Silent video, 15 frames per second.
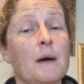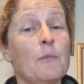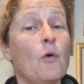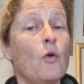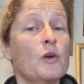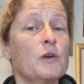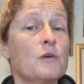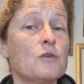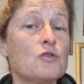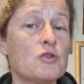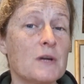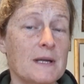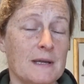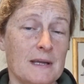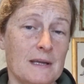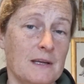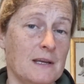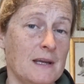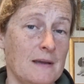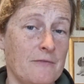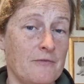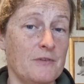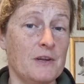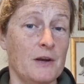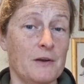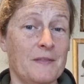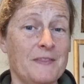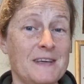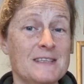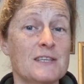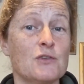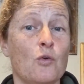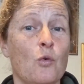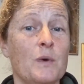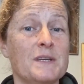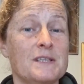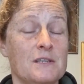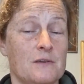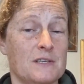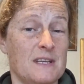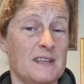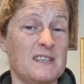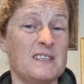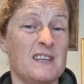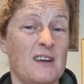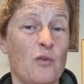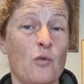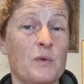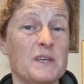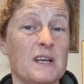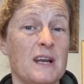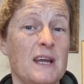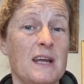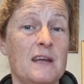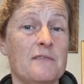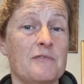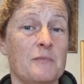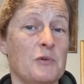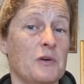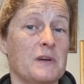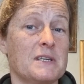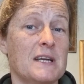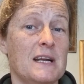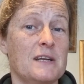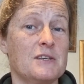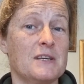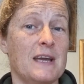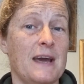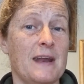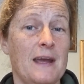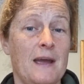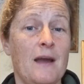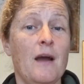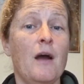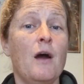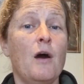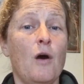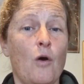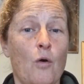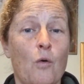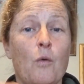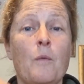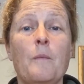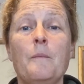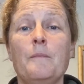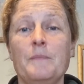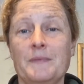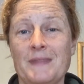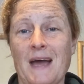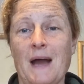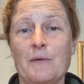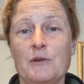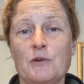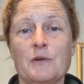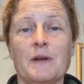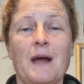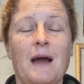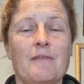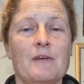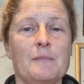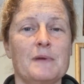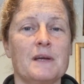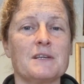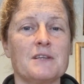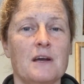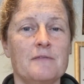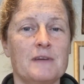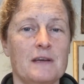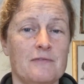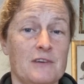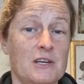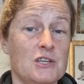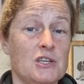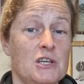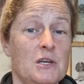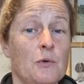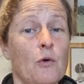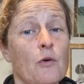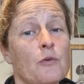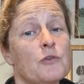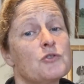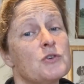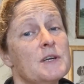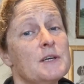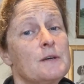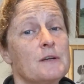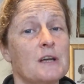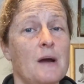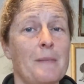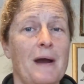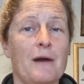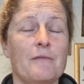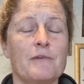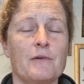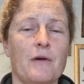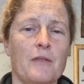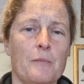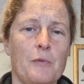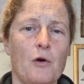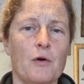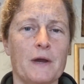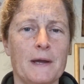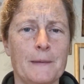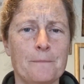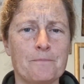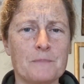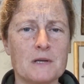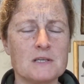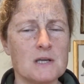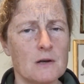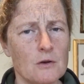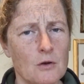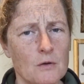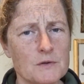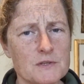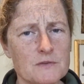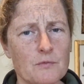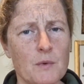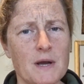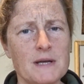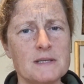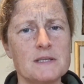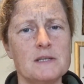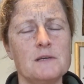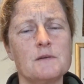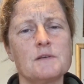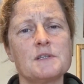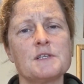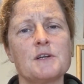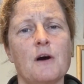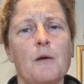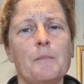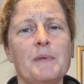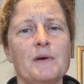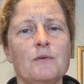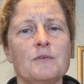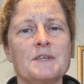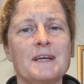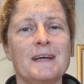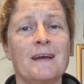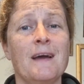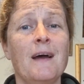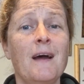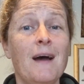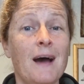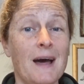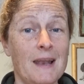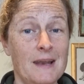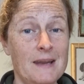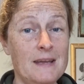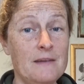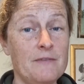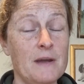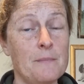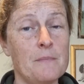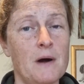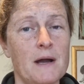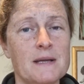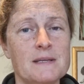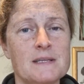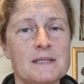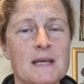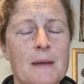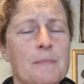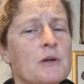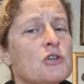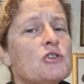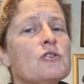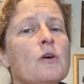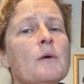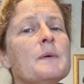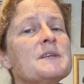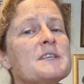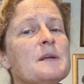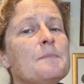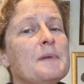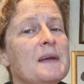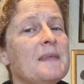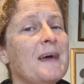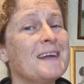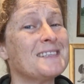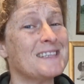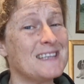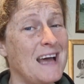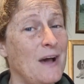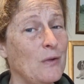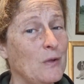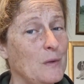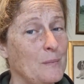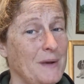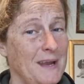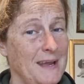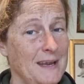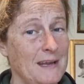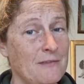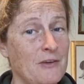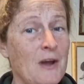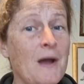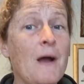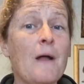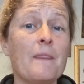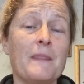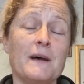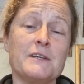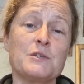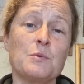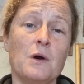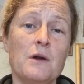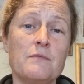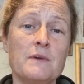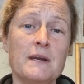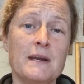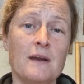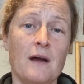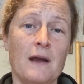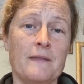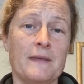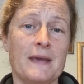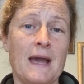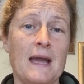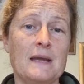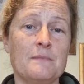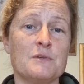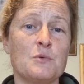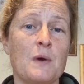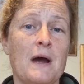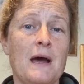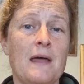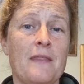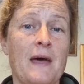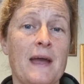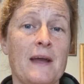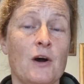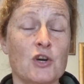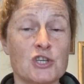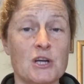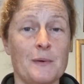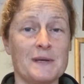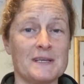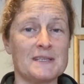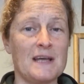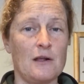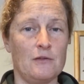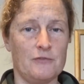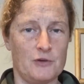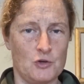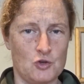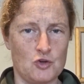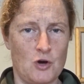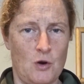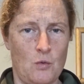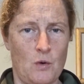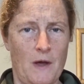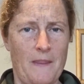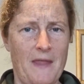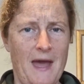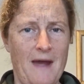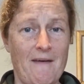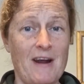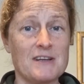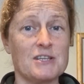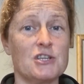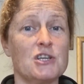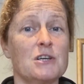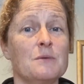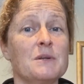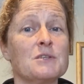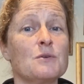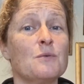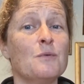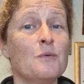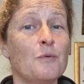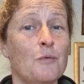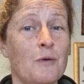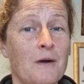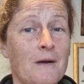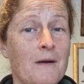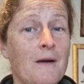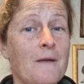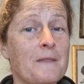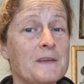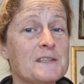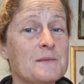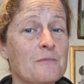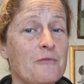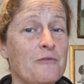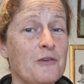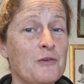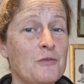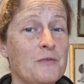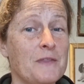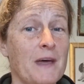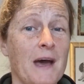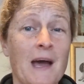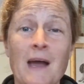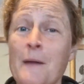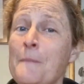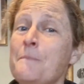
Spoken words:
Or you can this is always, you can say this is always a leave, I'm not going to tell you to get it. Oh, now you can have it because I've given it to you. Or the treat could come out of your other pocket. So lots of ways that you can start building a leave it mindset, because you're not always going to be there to tell them leave. That's why I really like the games where they are showing self-control and their attitude is, oh, there's some food there.